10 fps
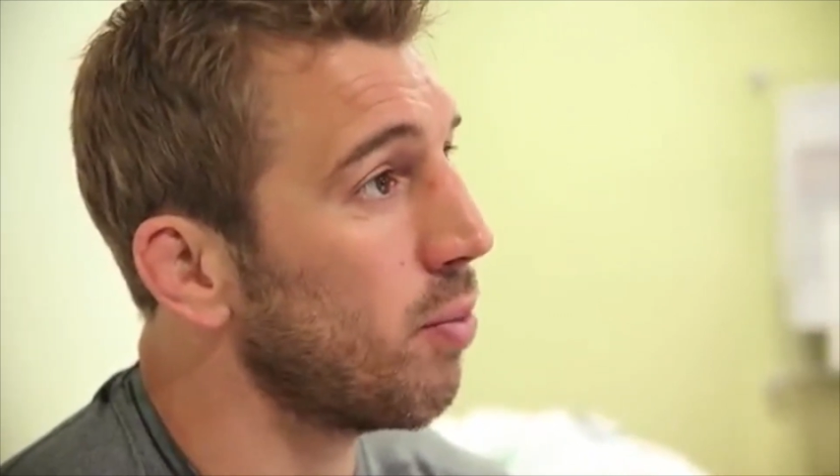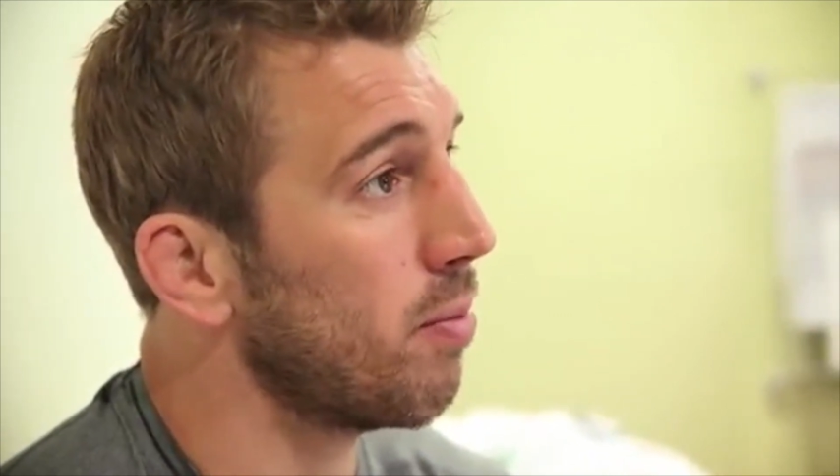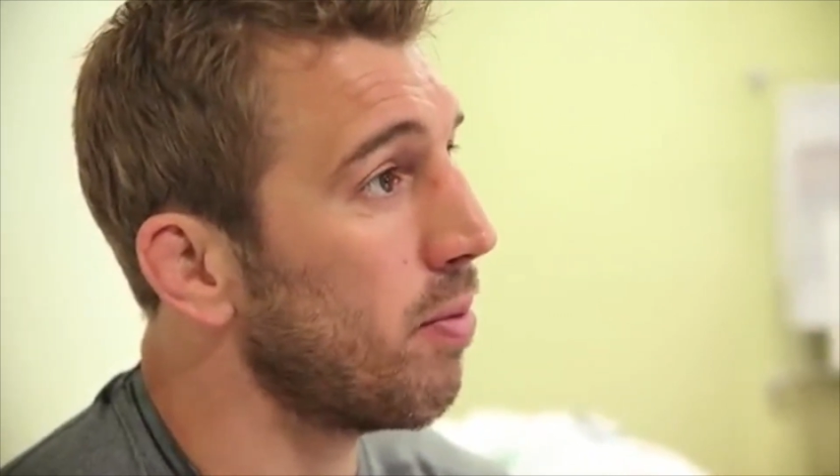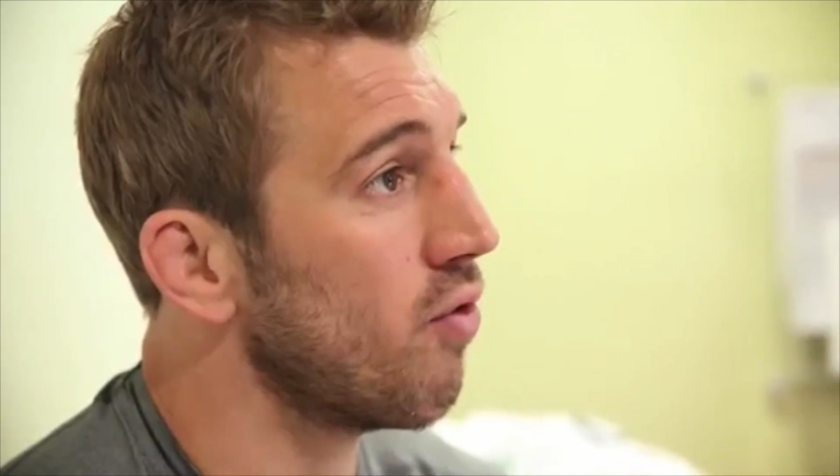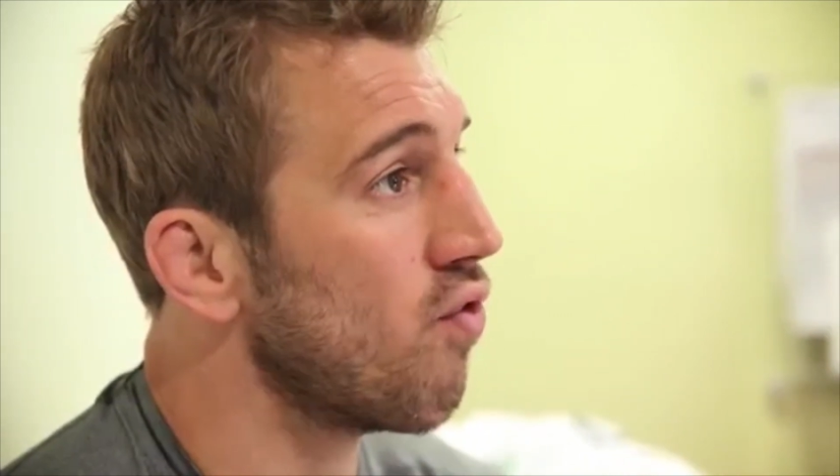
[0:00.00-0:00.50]
You
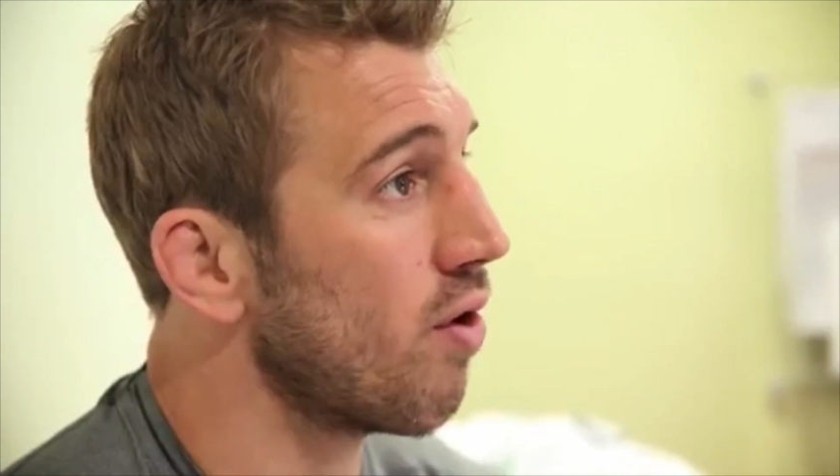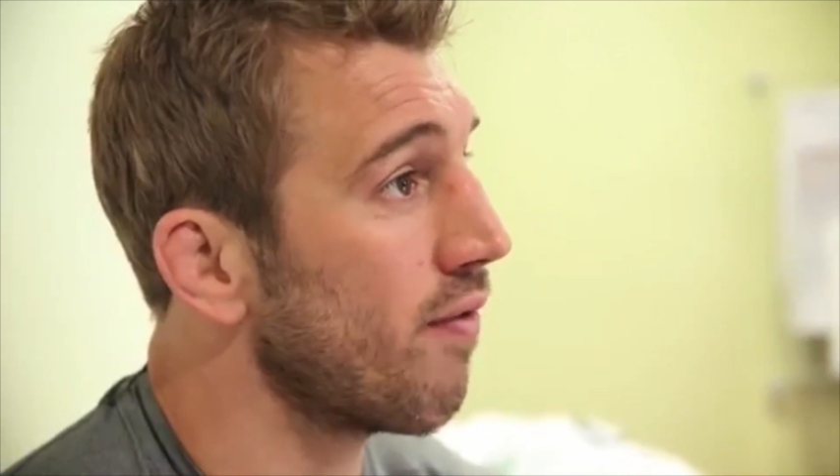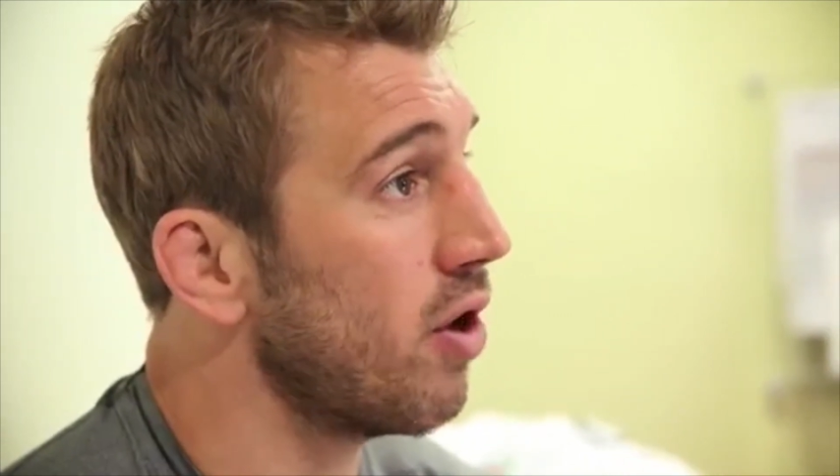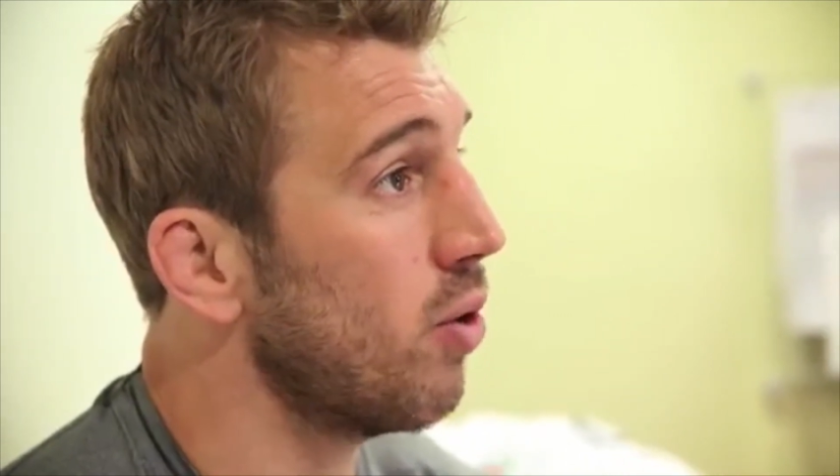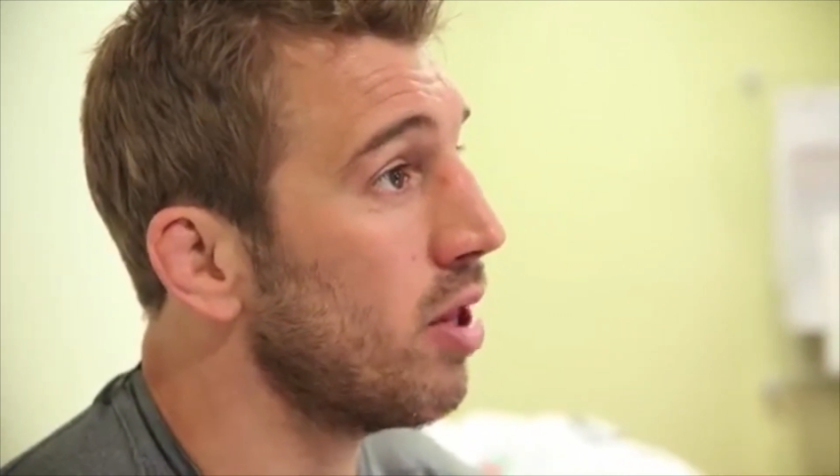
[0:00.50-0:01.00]
wouldn't put the wrong
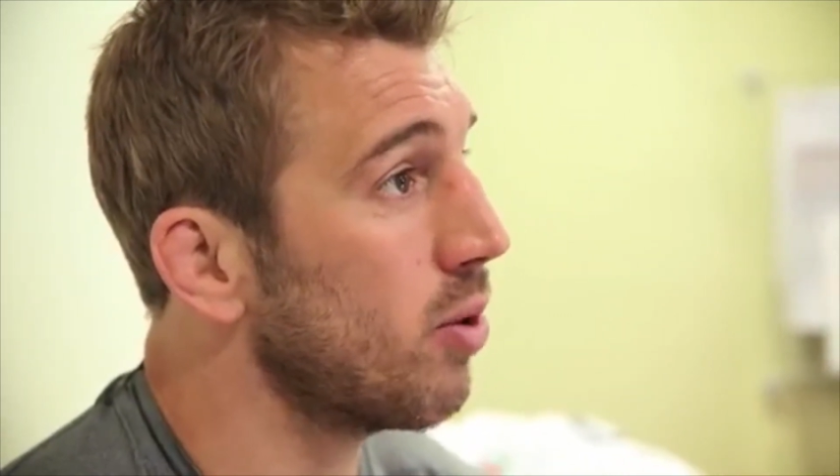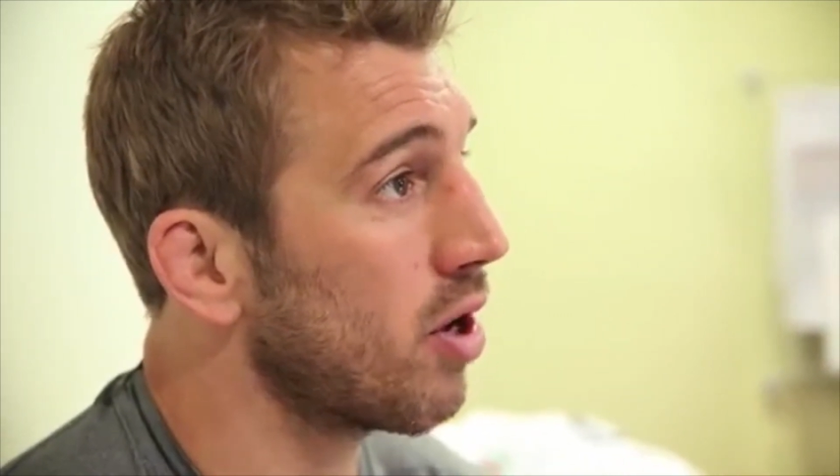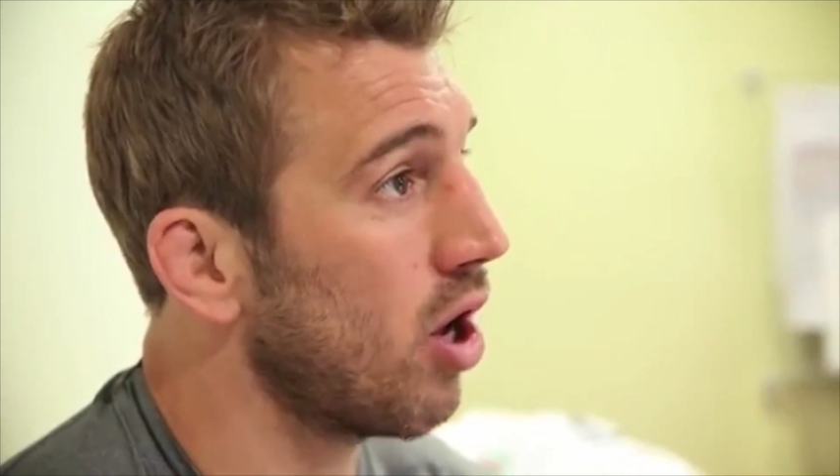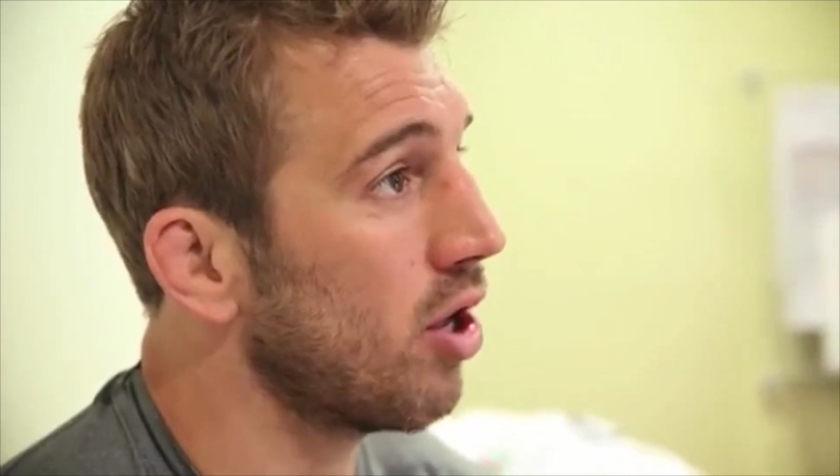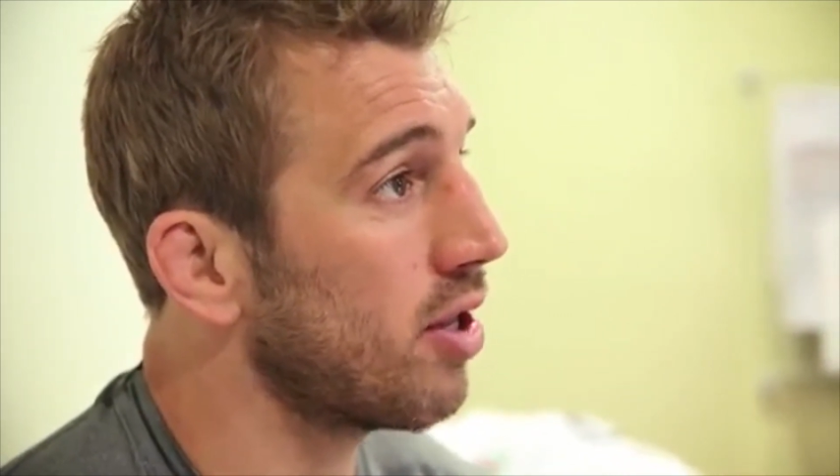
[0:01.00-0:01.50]
fuel
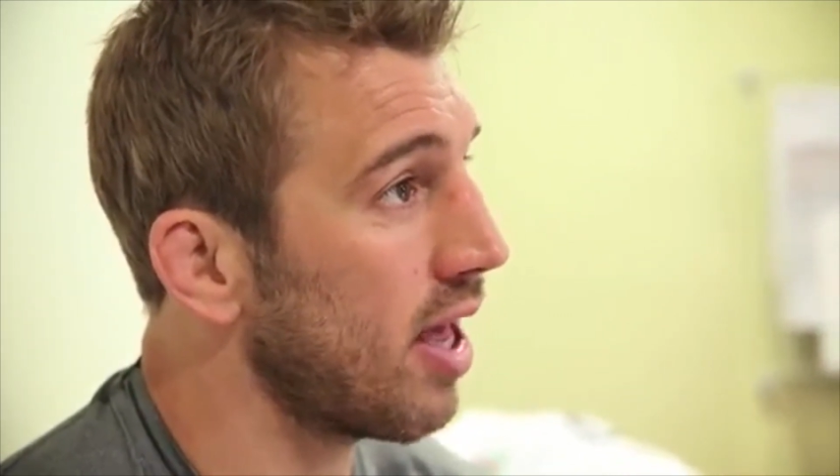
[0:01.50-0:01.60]
into a car